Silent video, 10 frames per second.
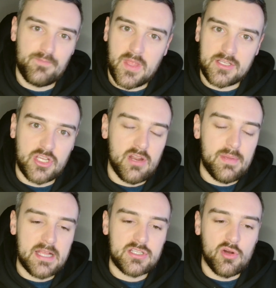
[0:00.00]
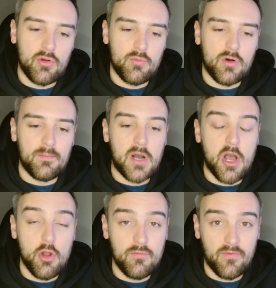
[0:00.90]
It's going to be a tight one, but
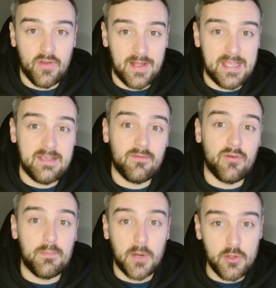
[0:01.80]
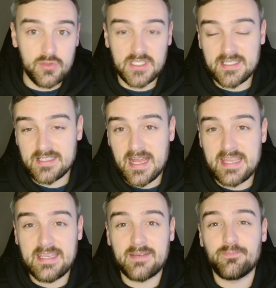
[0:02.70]
hopefully, for Blues'
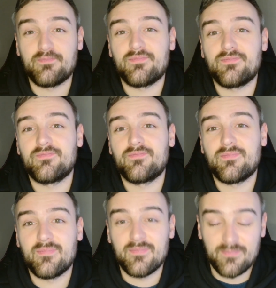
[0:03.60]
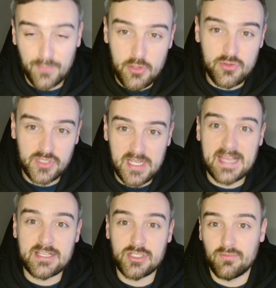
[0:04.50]
sake, Blues can
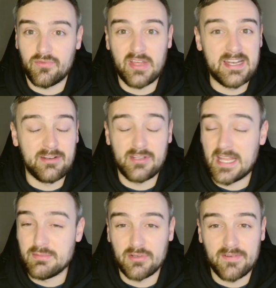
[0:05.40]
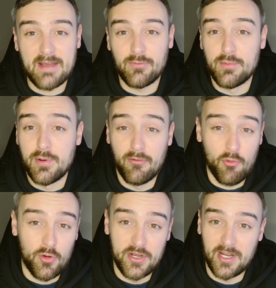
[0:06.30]
get something and teams around them are
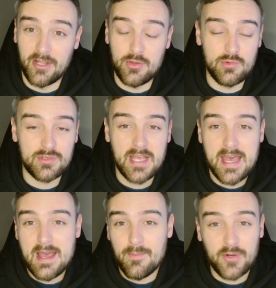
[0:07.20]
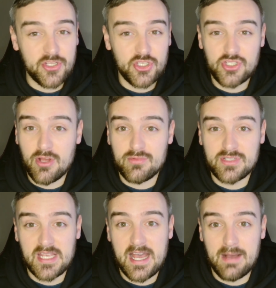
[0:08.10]
all going to lose. But I just don't
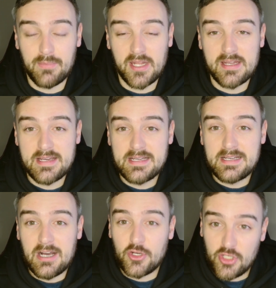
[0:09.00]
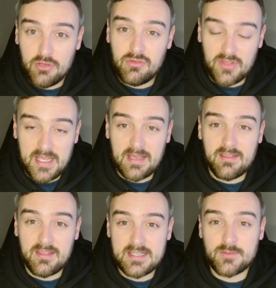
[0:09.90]
see it happening. I do think
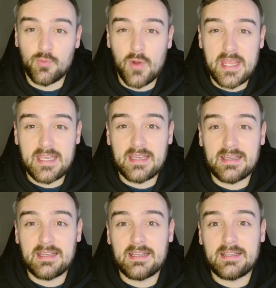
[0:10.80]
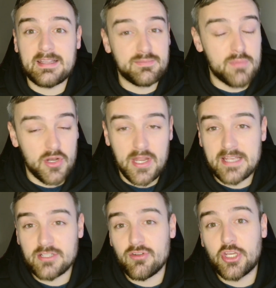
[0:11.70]
this week, this
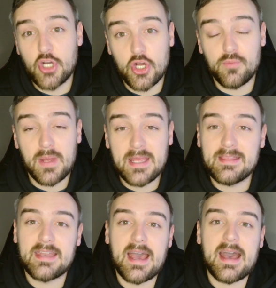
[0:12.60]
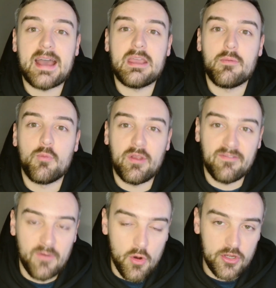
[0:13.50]
Monday, sorry, could be the day we
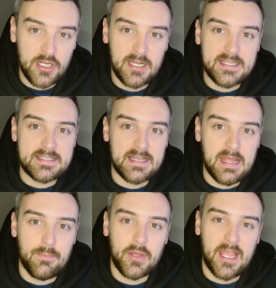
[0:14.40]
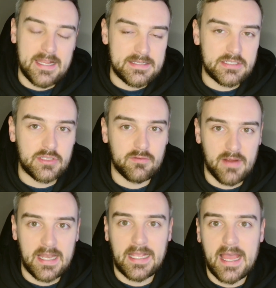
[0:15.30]
finally slip into the
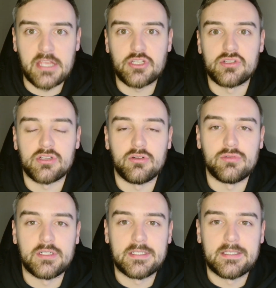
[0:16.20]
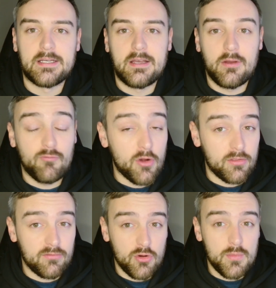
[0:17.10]
relegation zone.
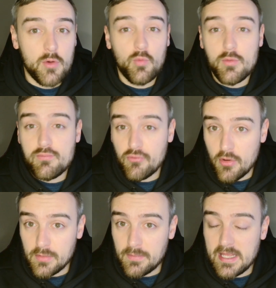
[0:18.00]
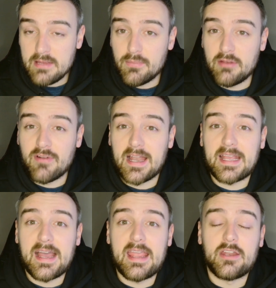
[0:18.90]
Rotherham will probably be
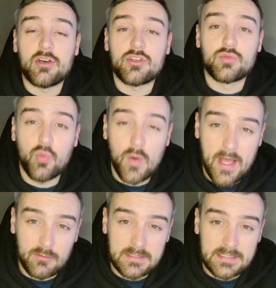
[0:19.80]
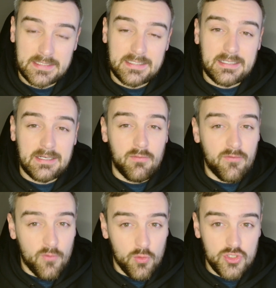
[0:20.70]
relegated as well.
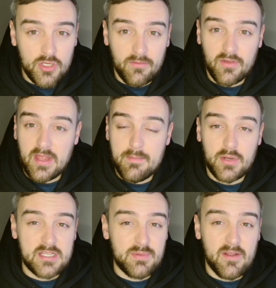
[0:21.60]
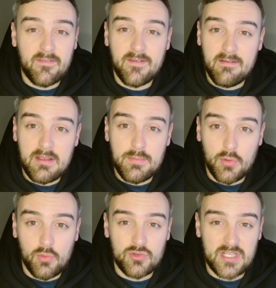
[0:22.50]
Unfortunate for them, but it's been a very
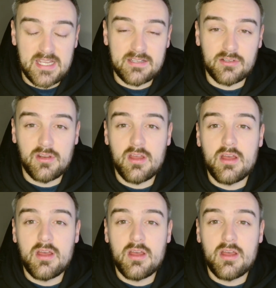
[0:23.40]
poor season.